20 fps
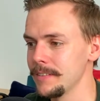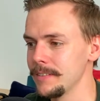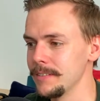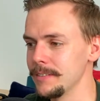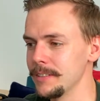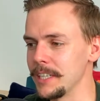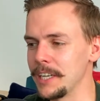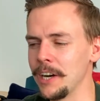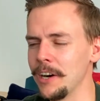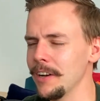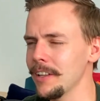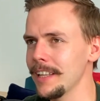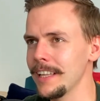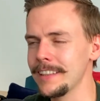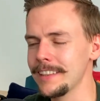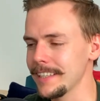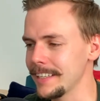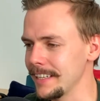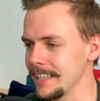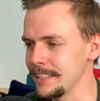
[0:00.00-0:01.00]
You can't let
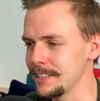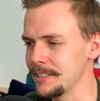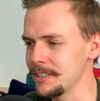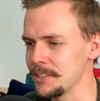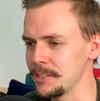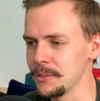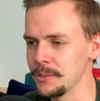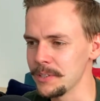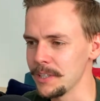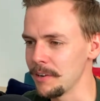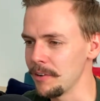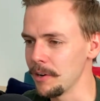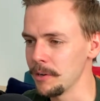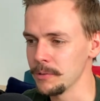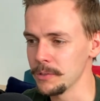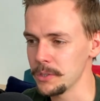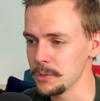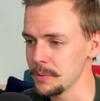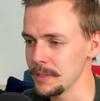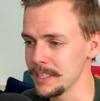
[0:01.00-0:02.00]
the kids choose their own
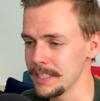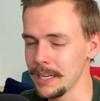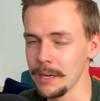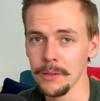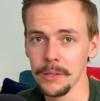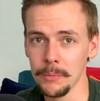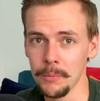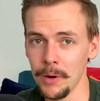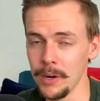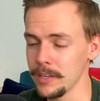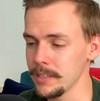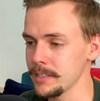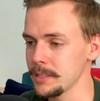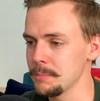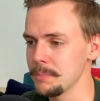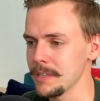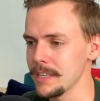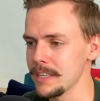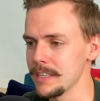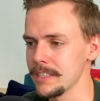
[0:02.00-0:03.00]
sweets out of the box
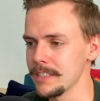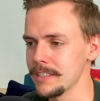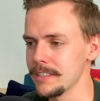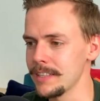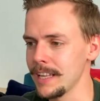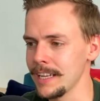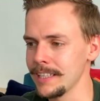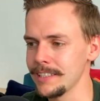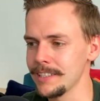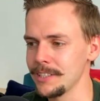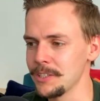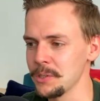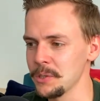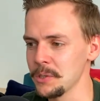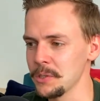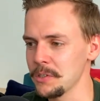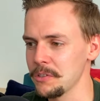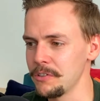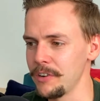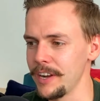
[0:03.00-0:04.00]
because that's
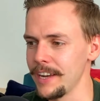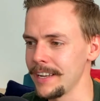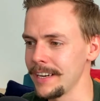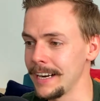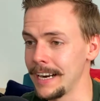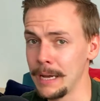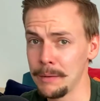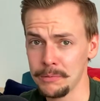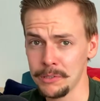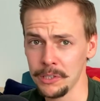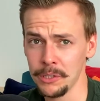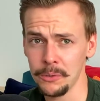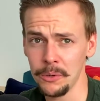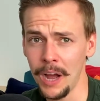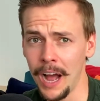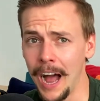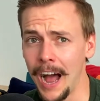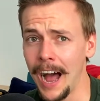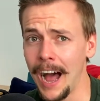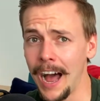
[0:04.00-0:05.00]
just creating an absolute
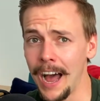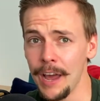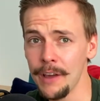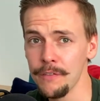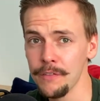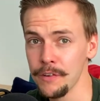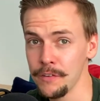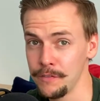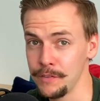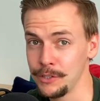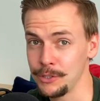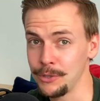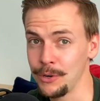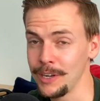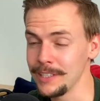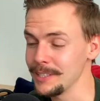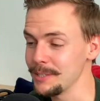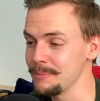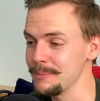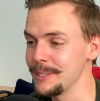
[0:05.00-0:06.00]
hive for
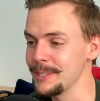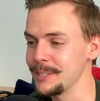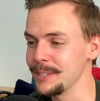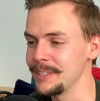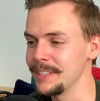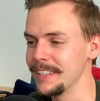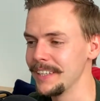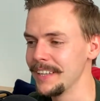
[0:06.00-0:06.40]
transmission.